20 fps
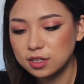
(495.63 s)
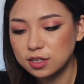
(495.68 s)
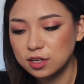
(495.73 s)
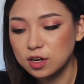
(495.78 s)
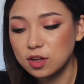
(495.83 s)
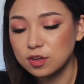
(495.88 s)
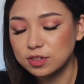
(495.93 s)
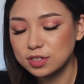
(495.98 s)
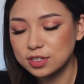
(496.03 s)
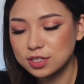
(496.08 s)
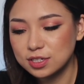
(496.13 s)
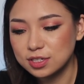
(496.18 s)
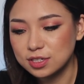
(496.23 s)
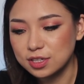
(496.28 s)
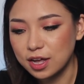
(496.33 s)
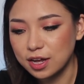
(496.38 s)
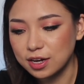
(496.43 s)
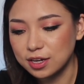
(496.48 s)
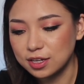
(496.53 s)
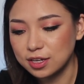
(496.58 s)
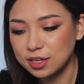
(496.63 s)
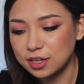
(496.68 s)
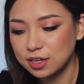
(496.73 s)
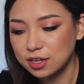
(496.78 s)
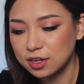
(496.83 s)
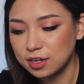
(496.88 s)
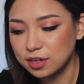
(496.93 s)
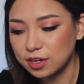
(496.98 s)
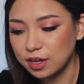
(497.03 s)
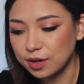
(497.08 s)
No, this is Nani.
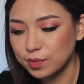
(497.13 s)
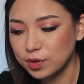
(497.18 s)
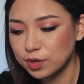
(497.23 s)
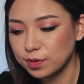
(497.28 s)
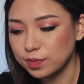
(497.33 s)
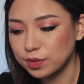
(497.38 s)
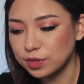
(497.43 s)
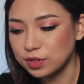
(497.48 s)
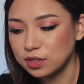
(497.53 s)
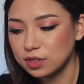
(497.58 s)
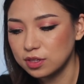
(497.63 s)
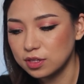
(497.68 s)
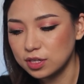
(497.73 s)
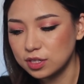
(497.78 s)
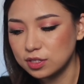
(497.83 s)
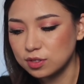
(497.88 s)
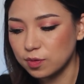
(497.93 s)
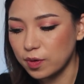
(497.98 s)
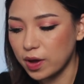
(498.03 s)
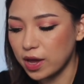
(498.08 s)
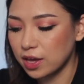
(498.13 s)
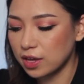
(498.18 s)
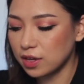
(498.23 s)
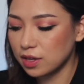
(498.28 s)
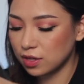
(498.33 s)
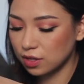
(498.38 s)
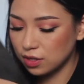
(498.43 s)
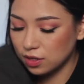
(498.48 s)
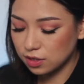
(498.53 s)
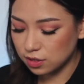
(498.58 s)
Okay, I'm gonna put these away
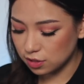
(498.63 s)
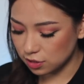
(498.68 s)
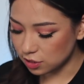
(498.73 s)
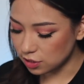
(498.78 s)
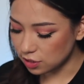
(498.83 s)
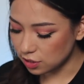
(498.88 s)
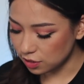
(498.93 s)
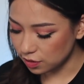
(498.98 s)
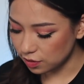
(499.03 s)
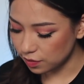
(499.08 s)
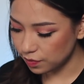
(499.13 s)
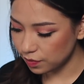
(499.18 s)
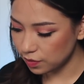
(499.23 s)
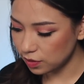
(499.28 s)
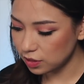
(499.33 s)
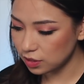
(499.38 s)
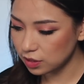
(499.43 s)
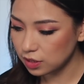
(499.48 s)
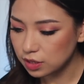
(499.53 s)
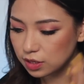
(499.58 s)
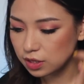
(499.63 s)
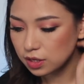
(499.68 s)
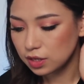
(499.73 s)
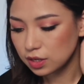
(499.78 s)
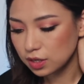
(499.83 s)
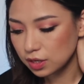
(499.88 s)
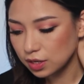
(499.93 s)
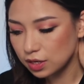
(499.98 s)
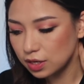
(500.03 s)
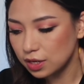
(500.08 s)
because it's
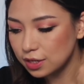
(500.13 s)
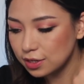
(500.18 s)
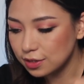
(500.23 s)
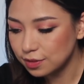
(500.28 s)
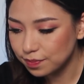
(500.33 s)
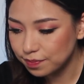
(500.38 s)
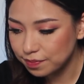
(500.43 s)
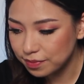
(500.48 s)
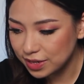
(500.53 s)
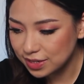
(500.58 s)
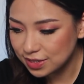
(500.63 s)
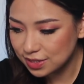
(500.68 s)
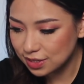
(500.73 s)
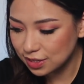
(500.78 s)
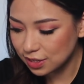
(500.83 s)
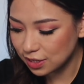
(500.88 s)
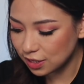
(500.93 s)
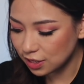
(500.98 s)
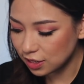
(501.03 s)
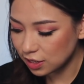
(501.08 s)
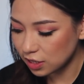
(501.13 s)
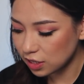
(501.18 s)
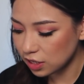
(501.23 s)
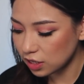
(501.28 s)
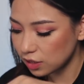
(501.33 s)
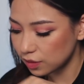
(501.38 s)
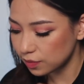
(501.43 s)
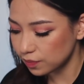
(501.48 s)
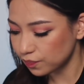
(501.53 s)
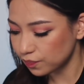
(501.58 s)
a little messy here.